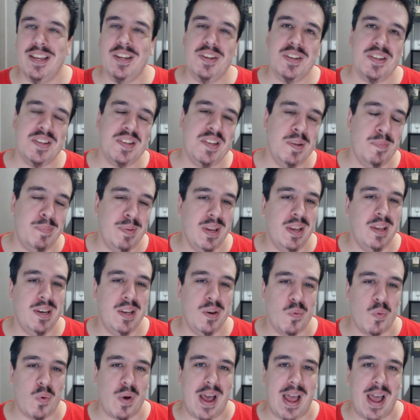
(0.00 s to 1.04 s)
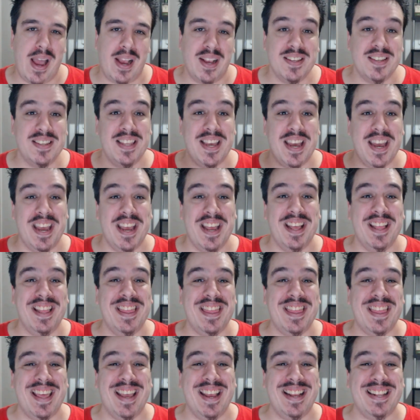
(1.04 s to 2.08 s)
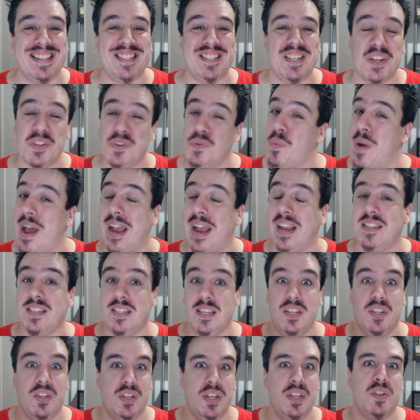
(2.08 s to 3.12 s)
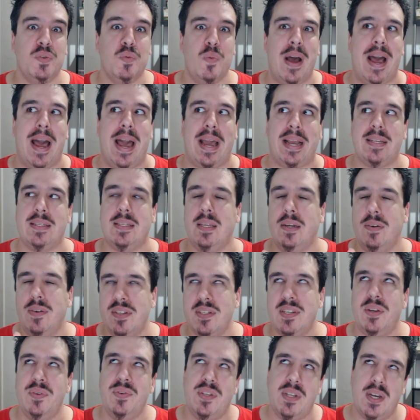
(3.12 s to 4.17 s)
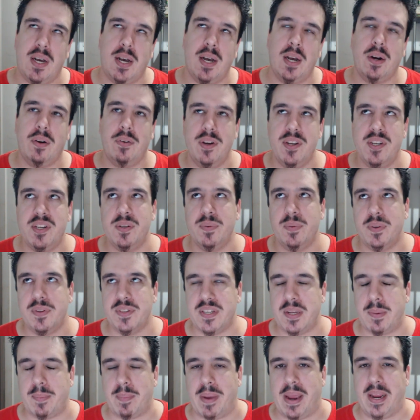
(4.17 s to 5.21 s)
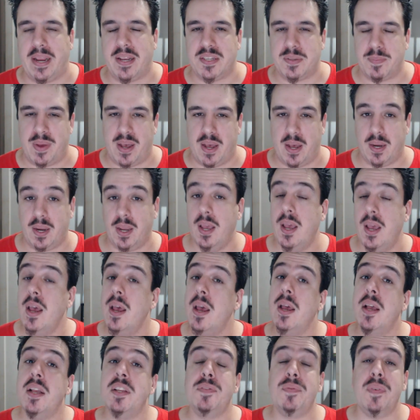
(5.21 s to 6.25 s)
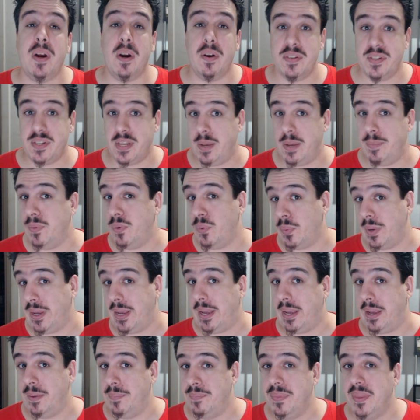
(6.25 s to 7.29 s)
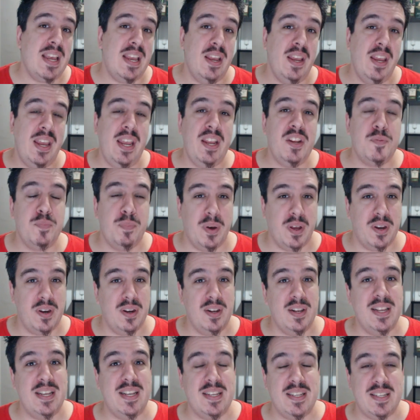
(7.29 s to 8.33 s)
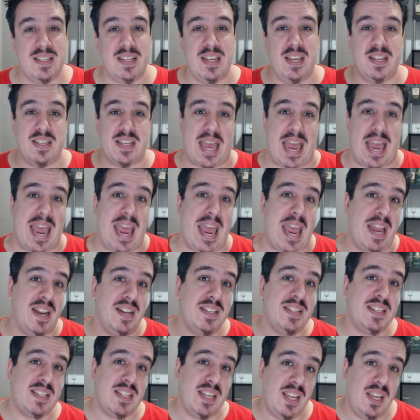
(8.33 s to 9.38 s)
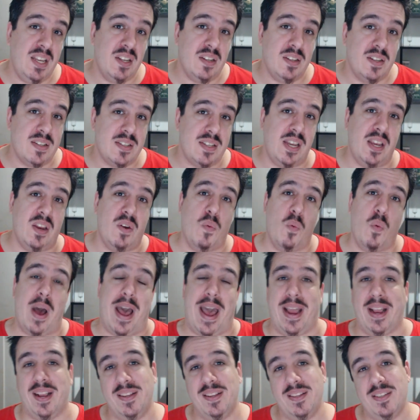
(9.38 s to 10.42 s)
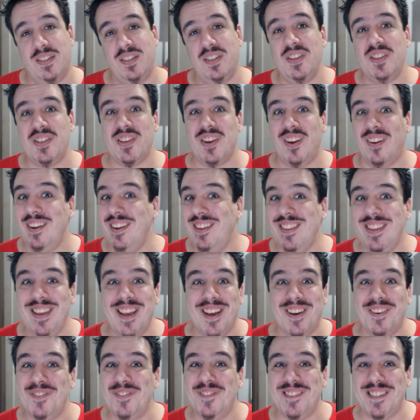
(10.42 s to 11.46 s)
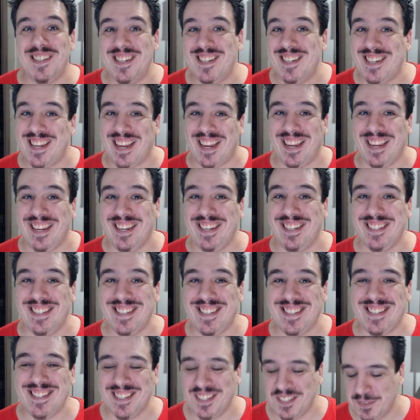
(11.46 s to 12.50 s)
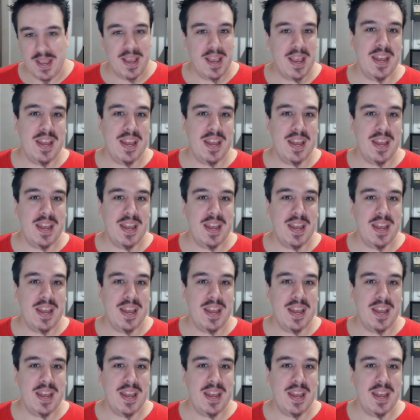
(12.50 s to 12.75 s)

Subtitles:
they're just dipping it in wax. It's just wax. There is no dark rituals at Maker's Mark, as far as I'm aware. Each bottle is hand-sealed in wax, just like the olden days.